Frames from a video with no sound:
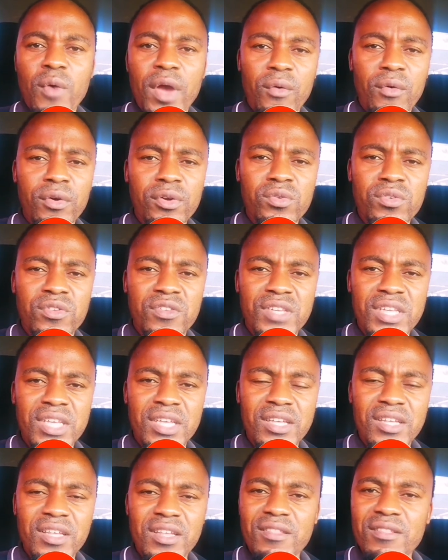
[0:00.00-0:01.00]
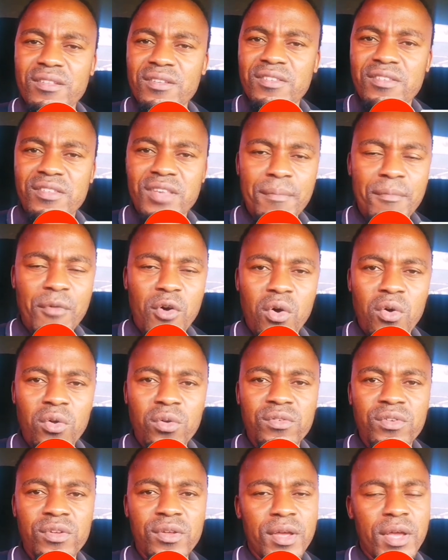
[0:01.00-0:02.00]
we are going to see the same
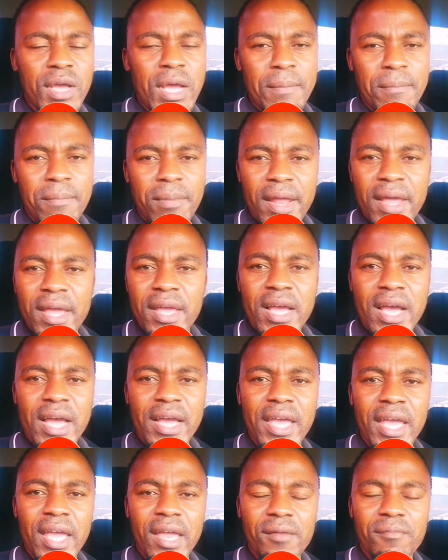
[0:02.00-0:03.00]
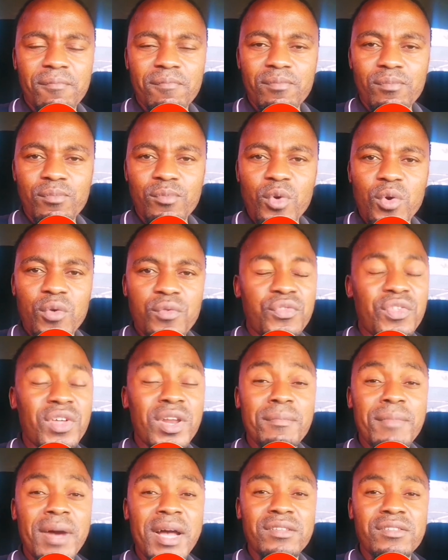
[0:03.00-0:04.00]
old playing again of
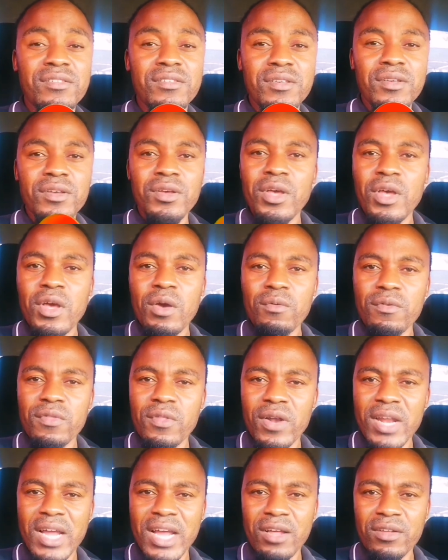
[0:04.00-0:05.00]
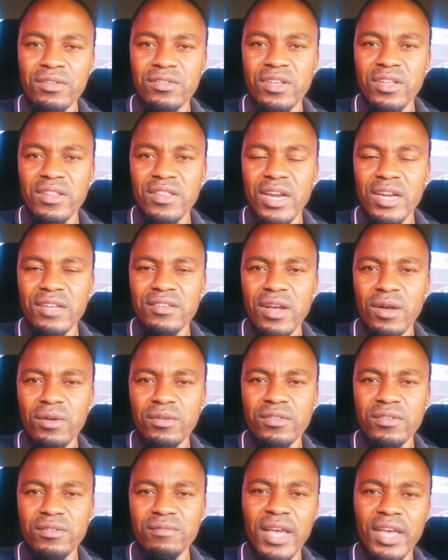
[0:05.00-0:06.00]
3 months without announcing the
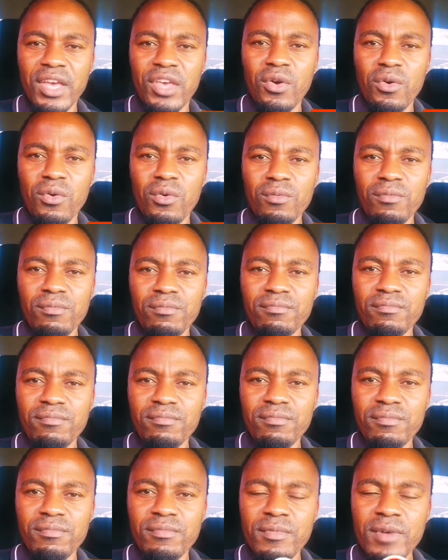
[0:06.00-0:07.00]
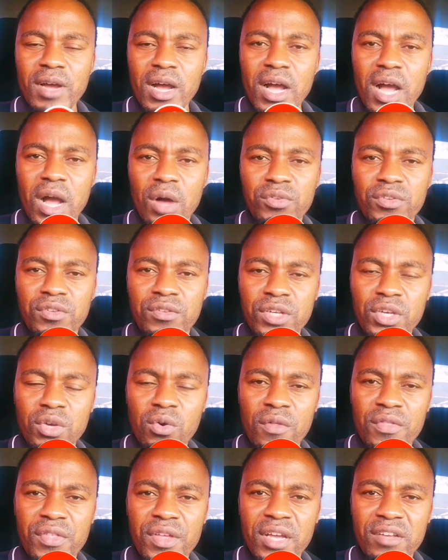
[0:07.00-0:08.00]
results? Thank you. I'll see
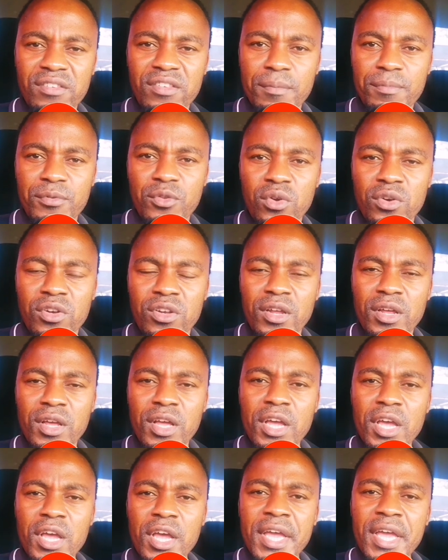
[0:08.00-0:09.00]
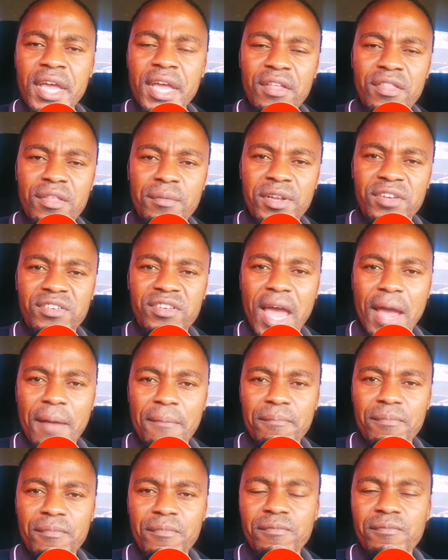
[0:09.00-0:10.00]
you on the next episode. In the
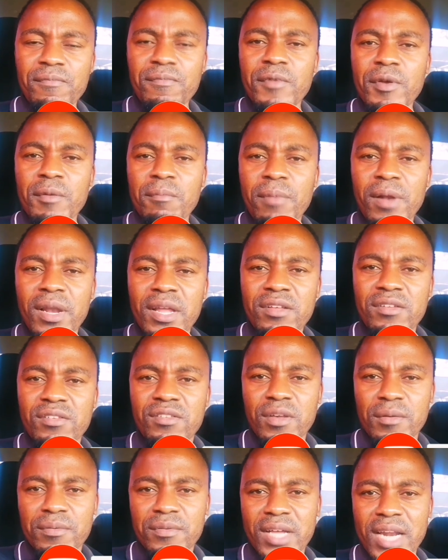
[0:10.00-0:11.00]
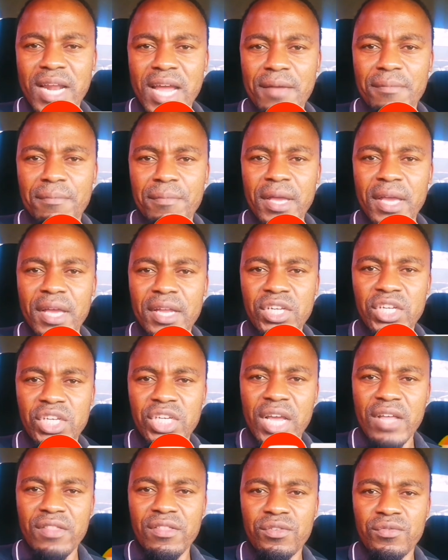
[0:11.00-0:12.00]
meantime, please subscribe and
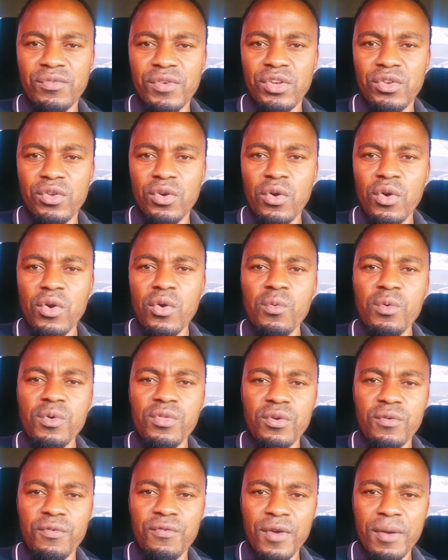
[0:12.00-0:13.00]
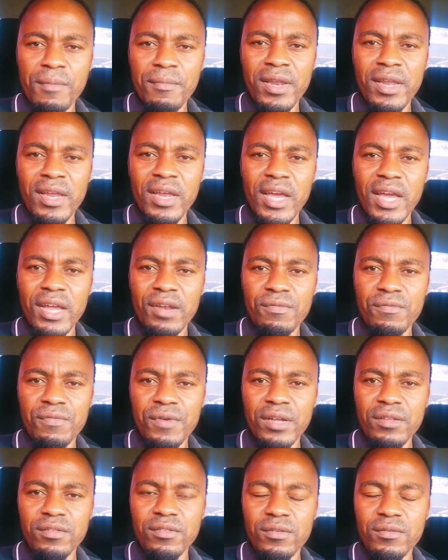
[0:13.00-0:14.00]
share this video with your family and
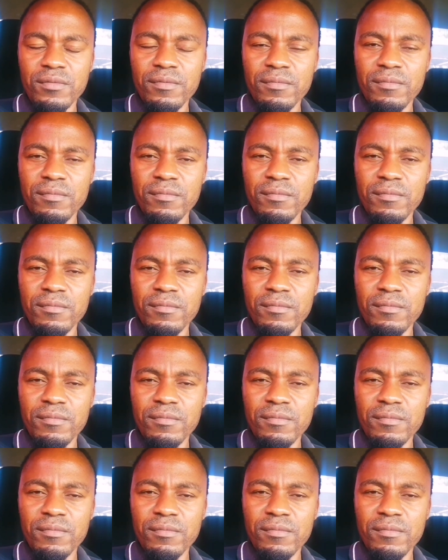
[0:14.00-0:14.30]
friends.